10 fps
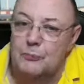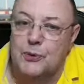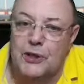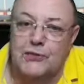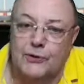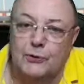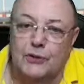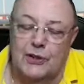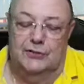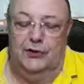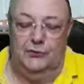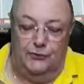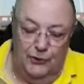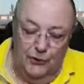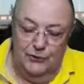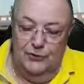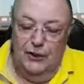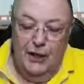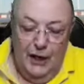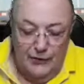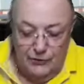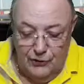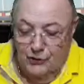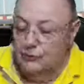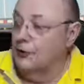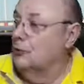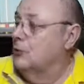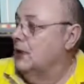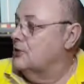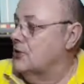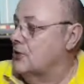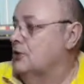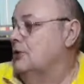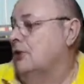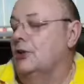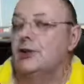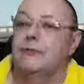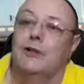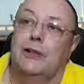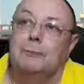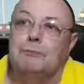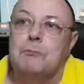British futility turned a disaster that we actually turned into defeat.